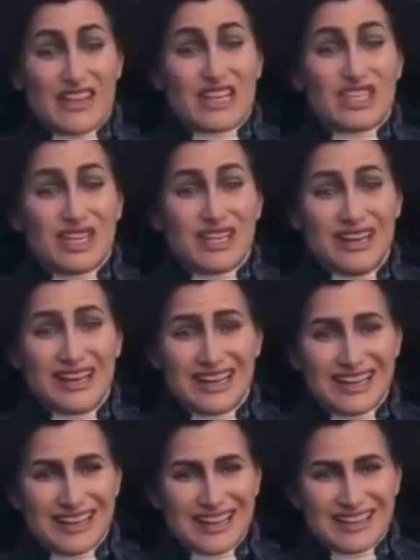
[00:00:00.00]
Vision,
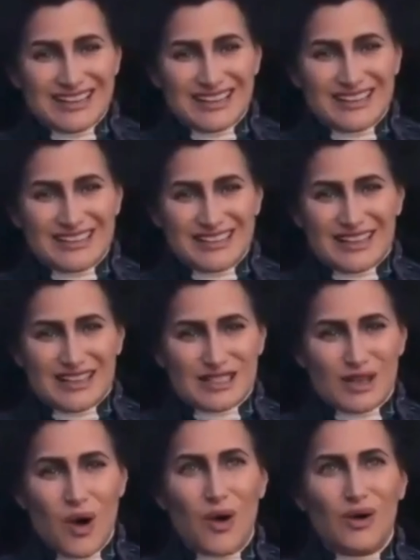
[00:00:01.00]

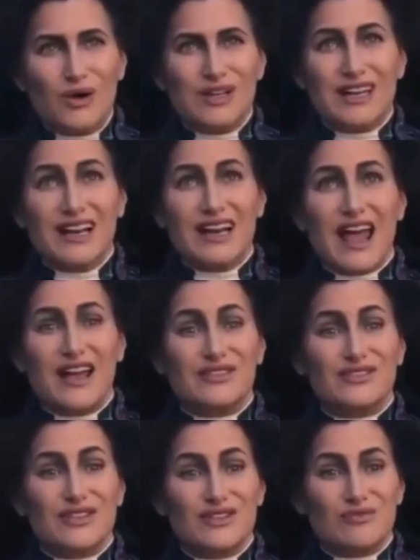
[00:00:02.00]
this whole little
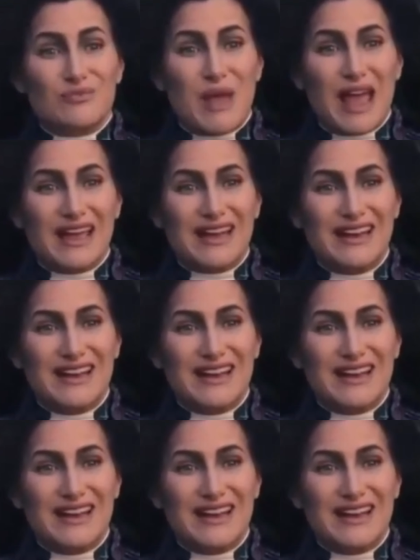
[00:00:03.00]
life you've made.